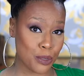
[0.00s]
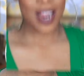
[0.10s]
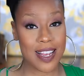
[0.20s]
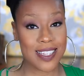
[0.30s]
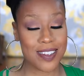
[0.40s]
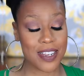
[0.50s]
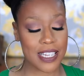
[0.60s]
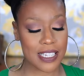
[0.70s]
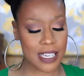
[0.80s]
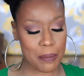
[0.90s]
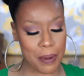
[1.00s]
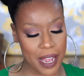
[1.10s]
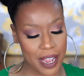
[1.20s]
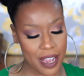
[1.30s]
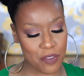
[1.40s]
All right, so next up I
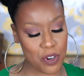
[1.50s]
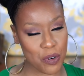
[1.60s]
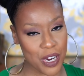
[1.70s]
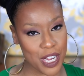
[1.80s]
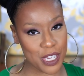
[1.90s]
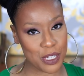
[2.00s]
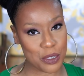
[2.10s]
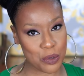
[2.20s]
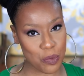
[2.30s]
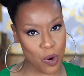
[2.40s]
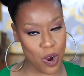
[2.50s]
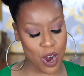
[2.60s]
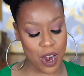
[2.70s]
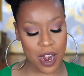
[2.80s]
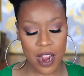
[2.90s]
have Grand
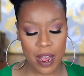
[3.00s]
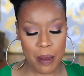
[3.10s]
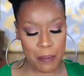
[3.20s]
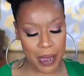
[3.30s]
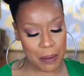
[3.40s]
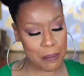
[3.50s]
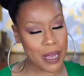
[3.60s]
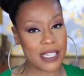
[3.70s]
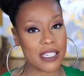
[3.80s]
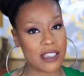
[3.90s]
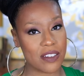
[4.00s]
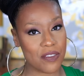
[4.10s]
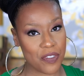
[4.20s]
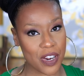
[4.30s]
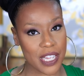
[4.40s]
Soir by Maison
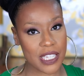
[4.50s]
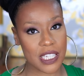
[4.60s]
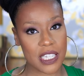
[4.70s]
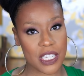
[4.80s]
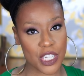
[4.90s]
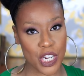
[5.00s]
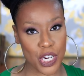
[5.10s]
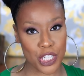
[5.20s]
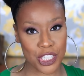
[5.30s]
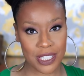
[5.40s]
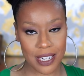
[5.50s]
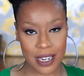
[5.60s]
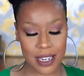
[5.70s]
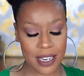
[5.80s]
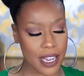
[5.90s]
Francis
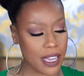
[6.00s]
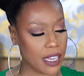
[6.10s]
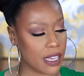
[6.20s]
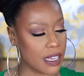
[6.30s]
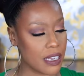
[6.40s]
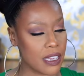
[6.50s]
Kurkdjian, and